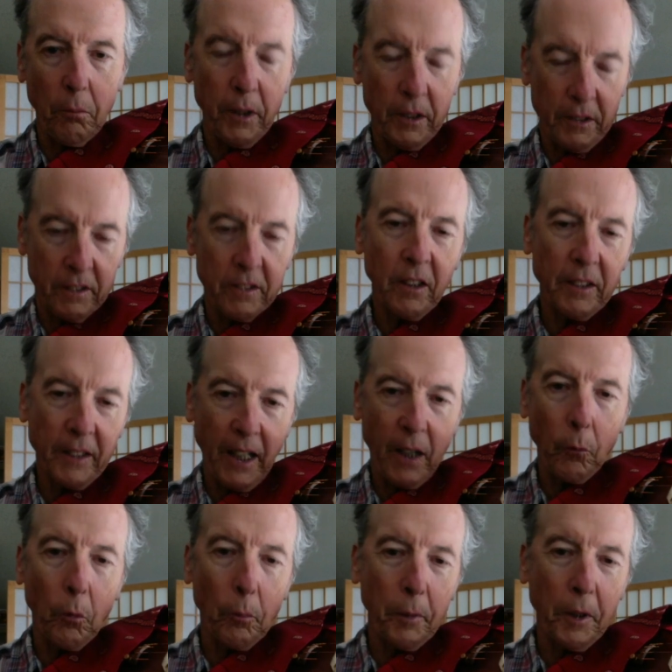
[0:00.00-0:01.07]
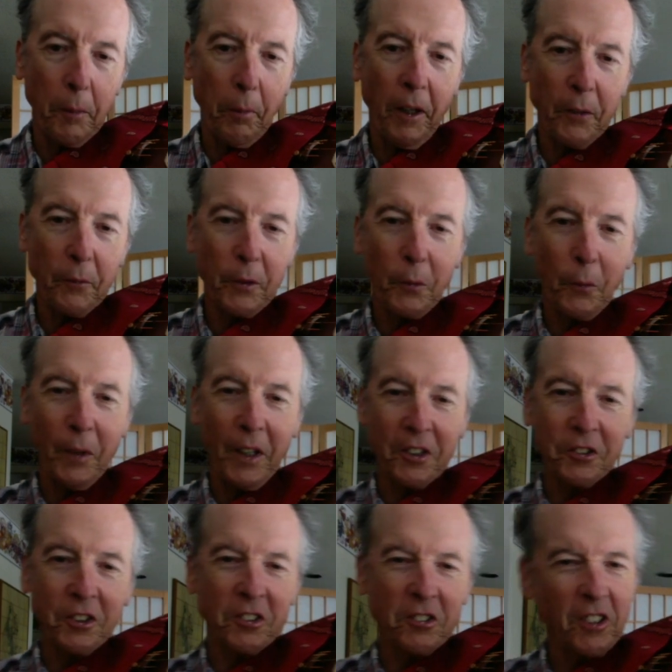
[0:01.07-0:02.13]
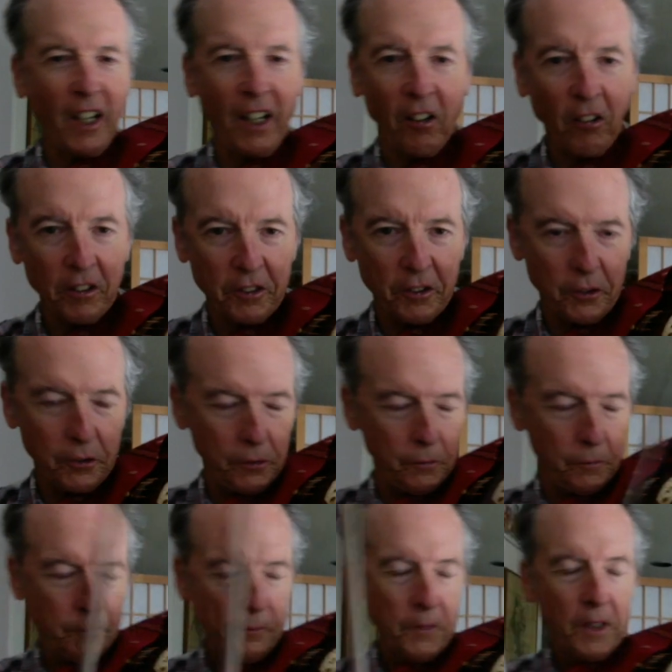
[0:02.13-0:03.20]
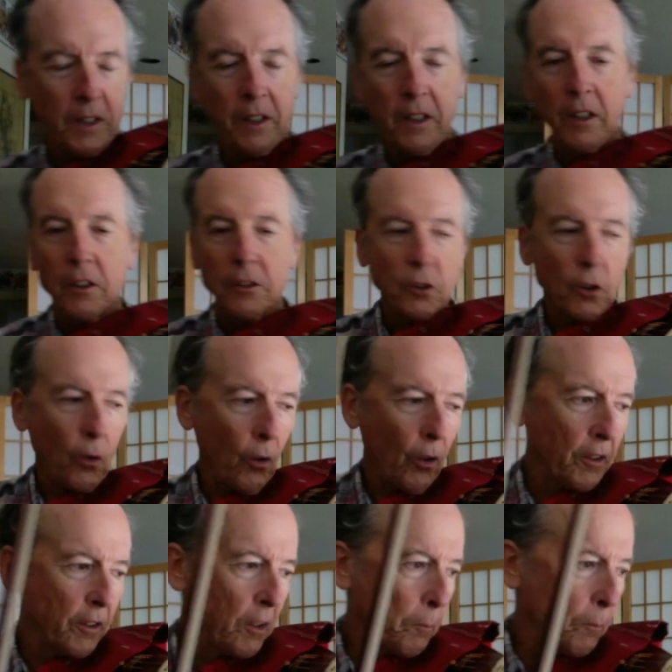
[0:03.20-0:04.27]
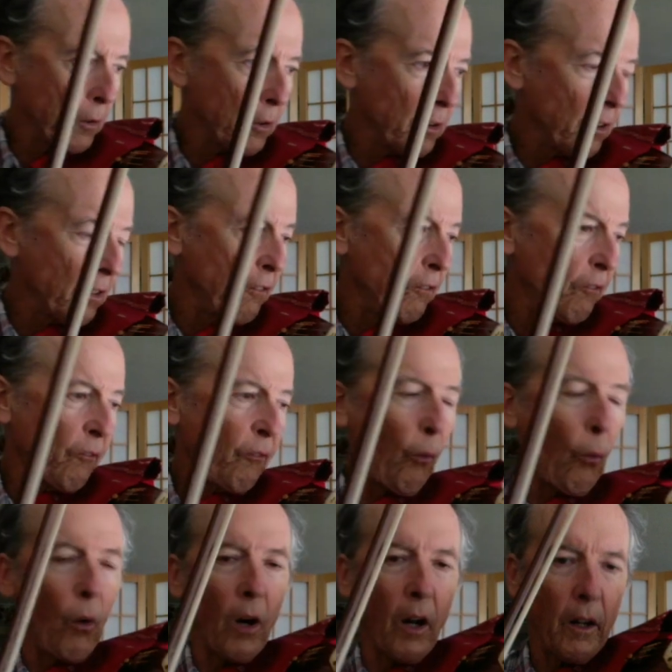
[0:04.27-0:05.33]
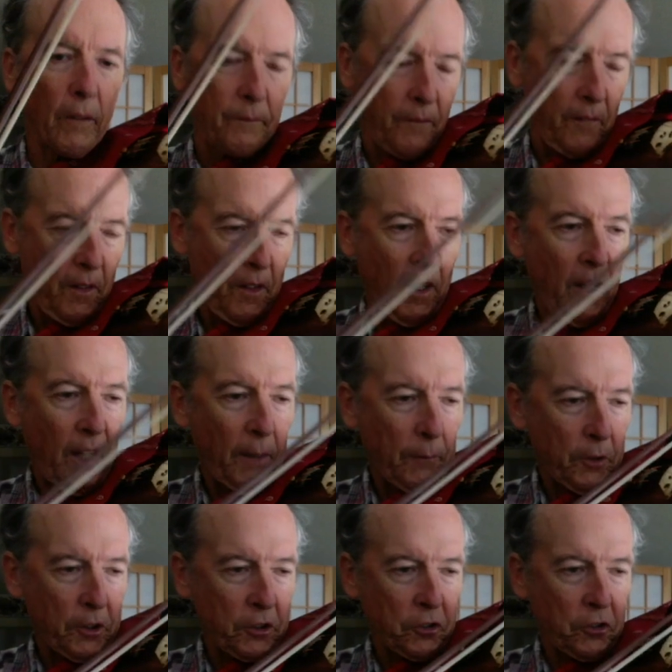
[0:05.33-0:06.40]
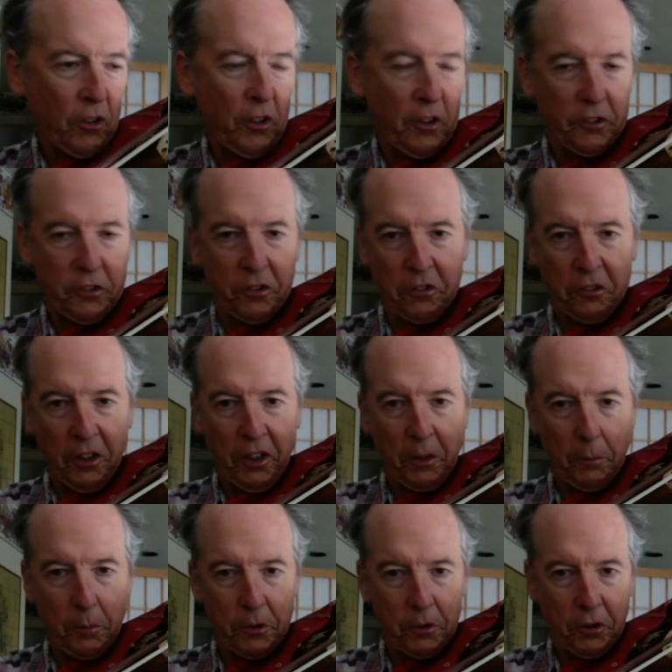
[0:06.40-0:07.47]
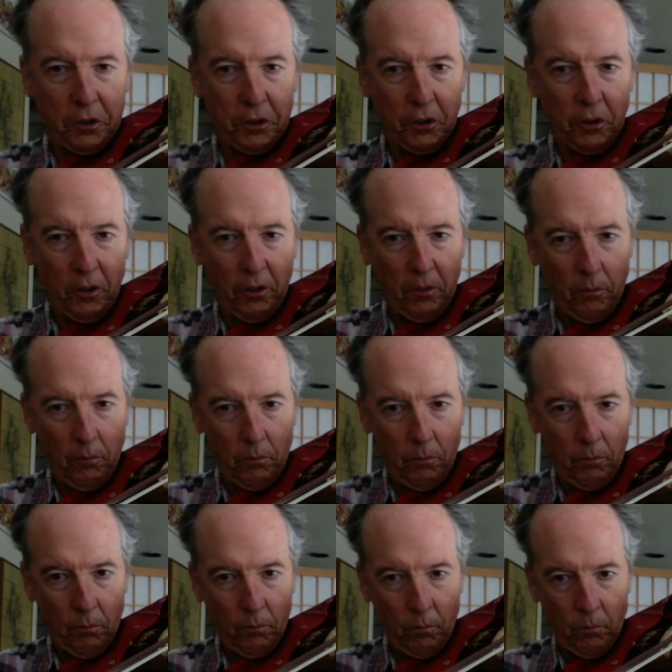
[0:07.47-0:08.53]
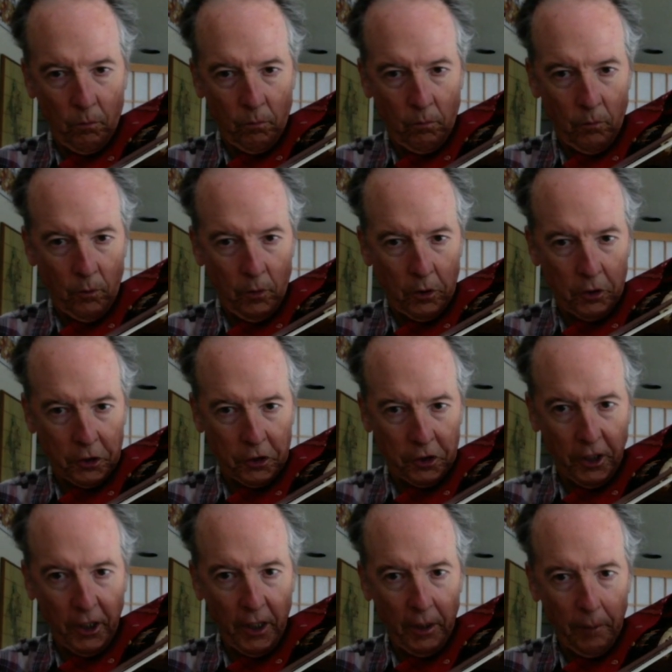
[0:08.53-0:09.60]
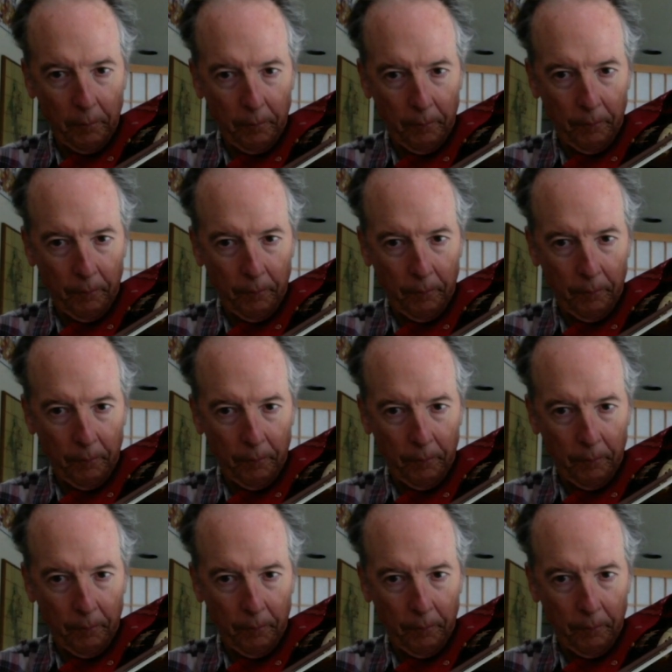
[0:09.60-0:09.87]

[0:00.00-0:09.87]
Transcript: but that will be upon request. It's not hard to do. So on number 4, I'm going to start us in second position, set up.